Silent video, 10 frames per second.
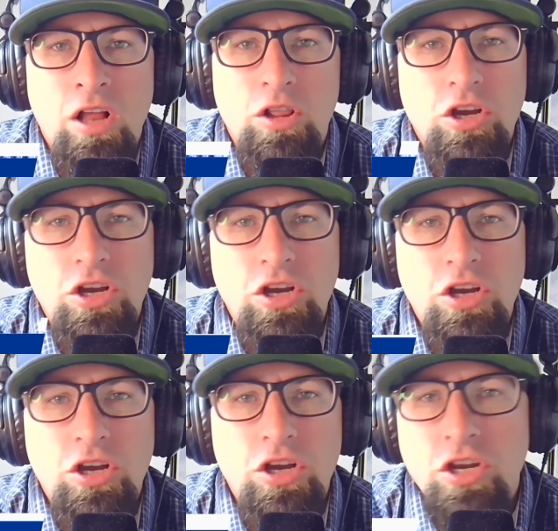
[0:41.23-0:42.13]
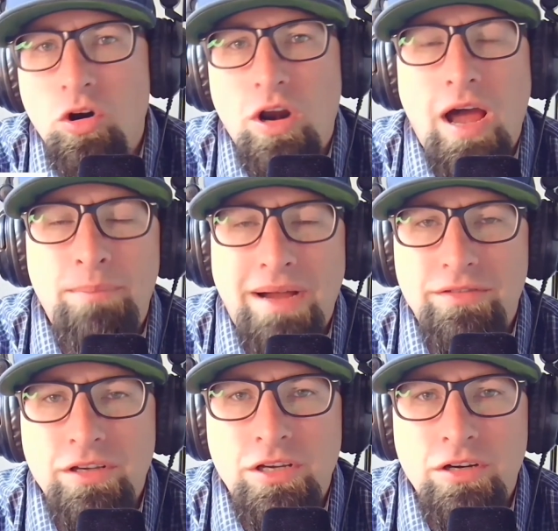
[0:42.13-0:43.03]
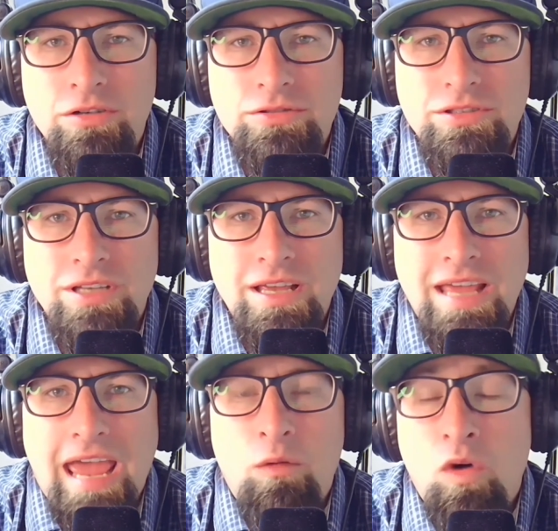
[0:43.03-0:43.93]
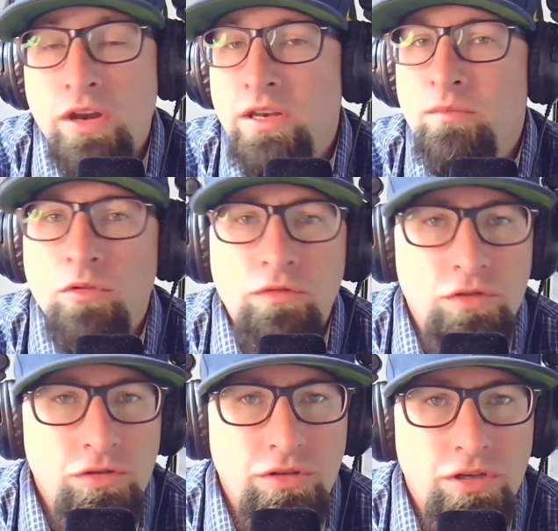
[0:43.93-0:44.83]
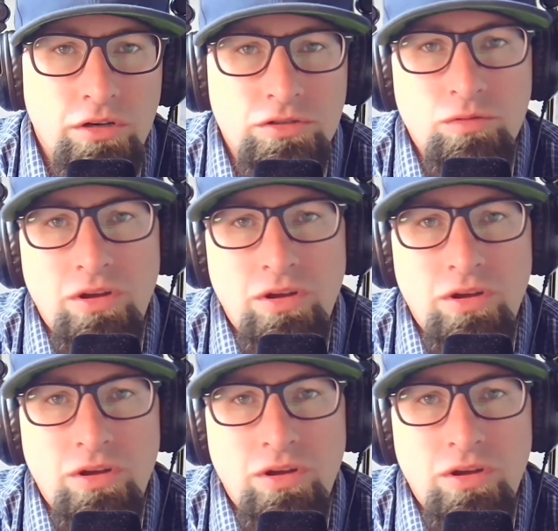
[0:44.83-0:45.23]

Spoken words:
looking to know more about the coast and wanting to move to the coast.